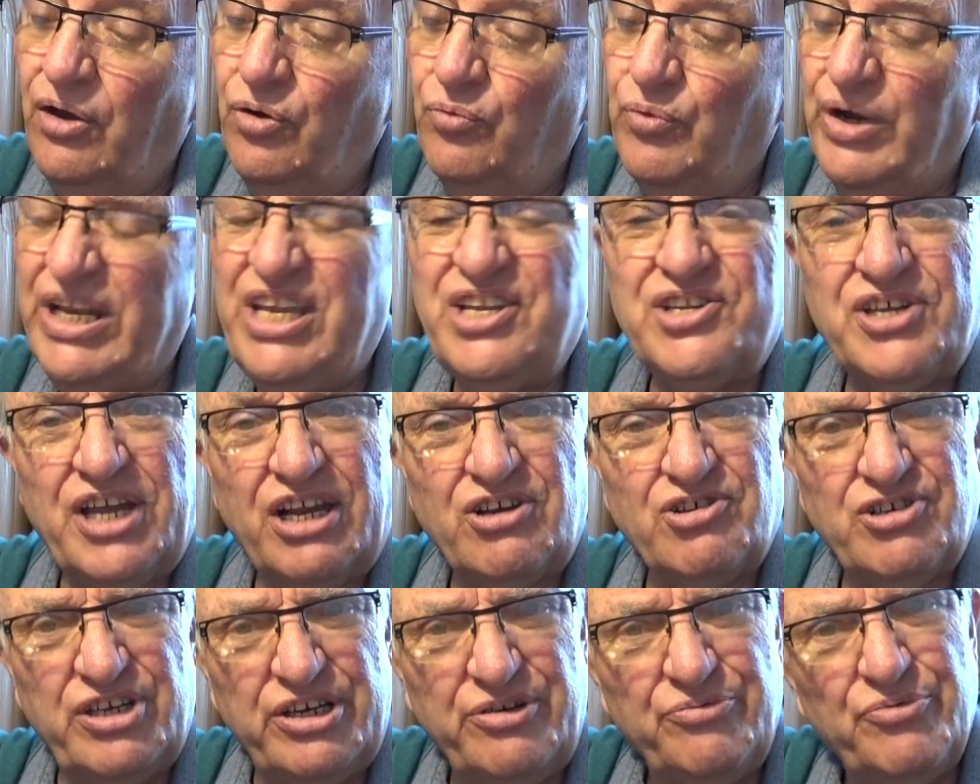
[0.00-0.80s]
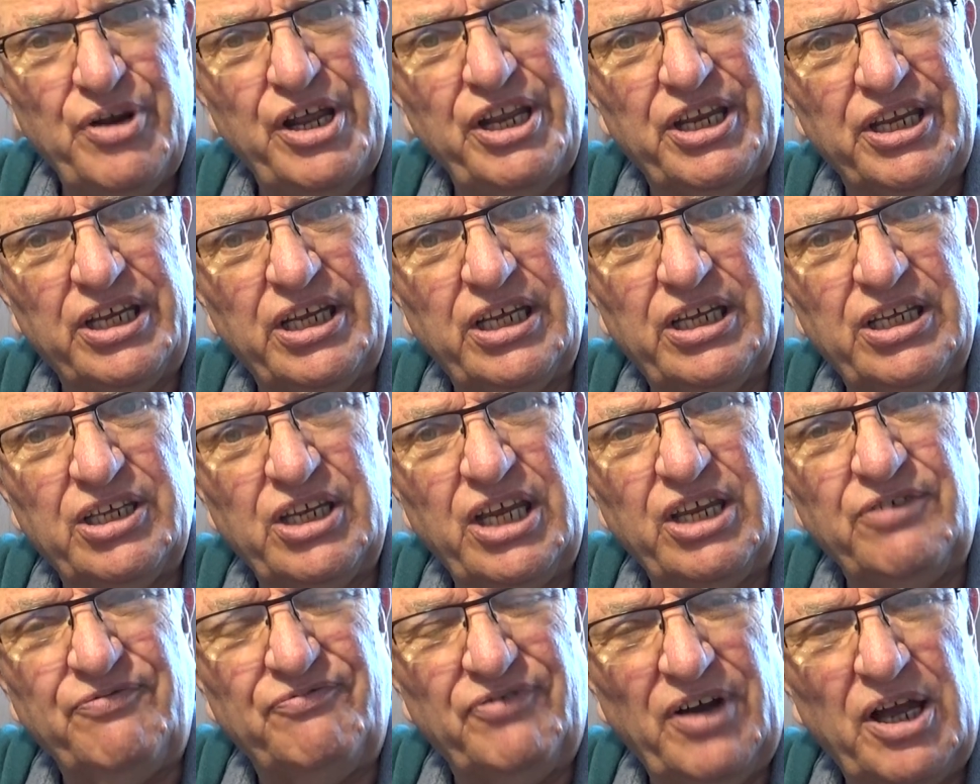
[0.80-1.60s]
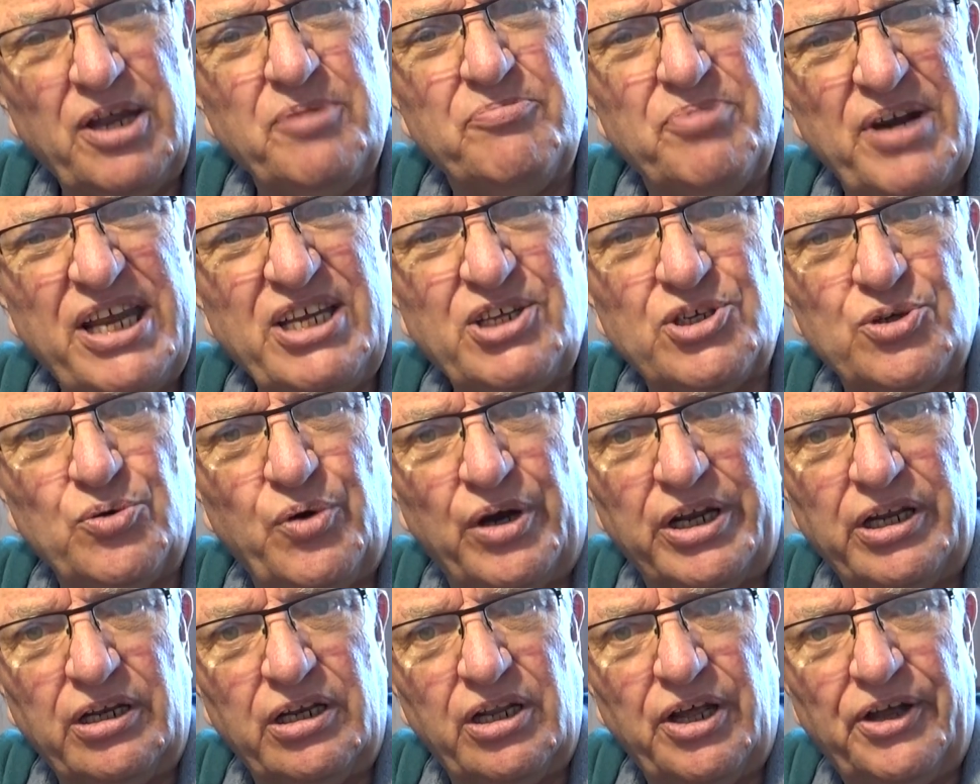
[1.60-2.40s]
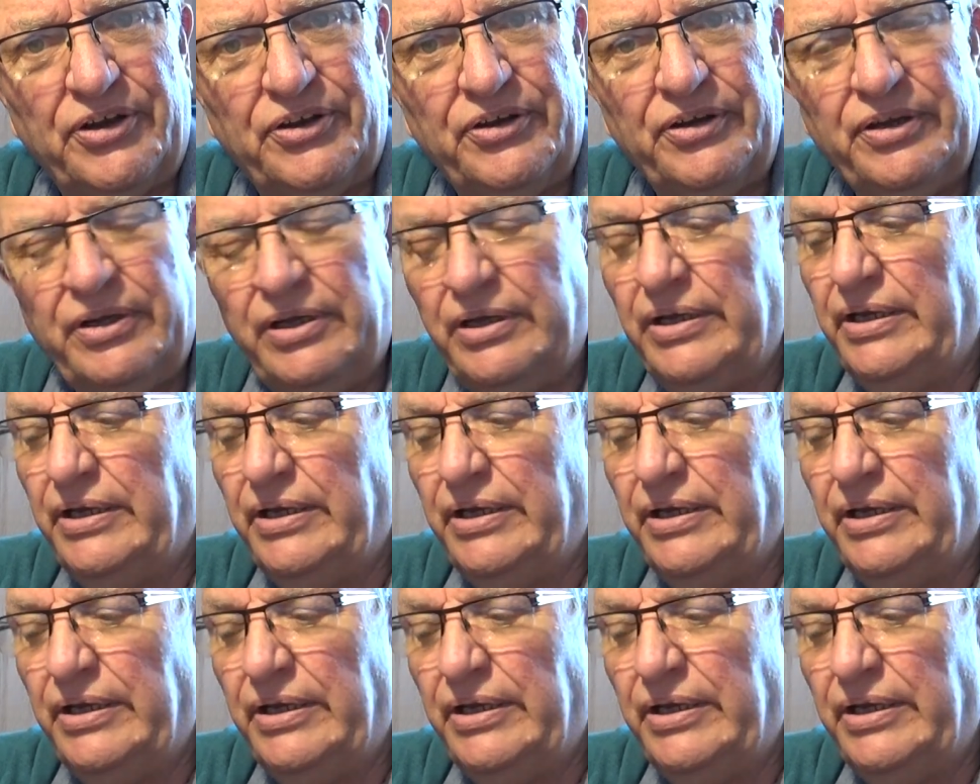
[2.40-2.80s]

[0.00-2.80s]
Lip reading: when it's actually running, it vibrates quite a lot,